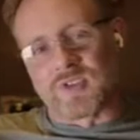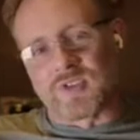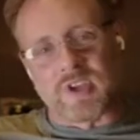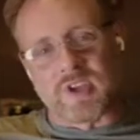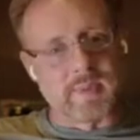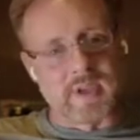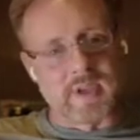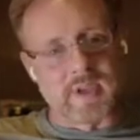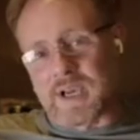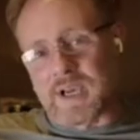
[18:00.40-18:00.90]
this
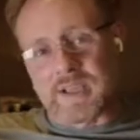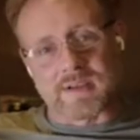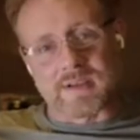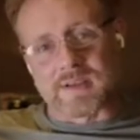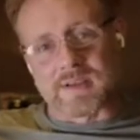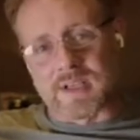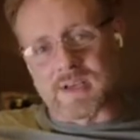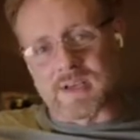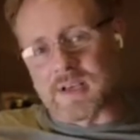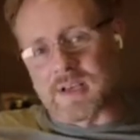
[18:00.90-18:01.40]
API
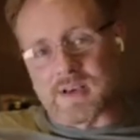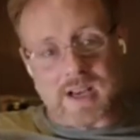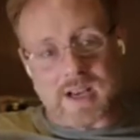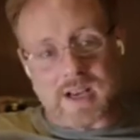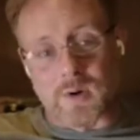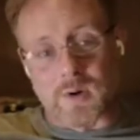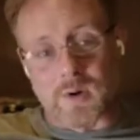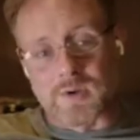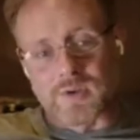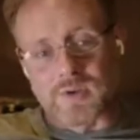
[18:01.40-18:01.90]
and
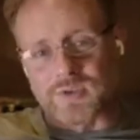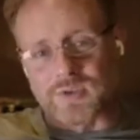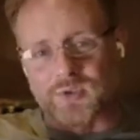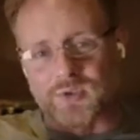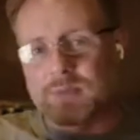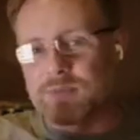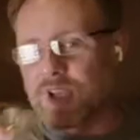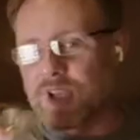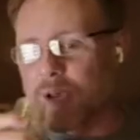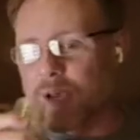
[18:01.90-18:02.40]
now you're a
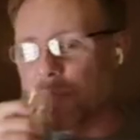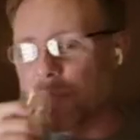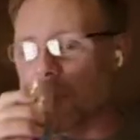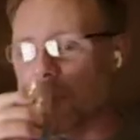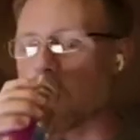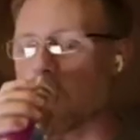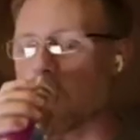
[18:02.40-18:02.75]
Streams app.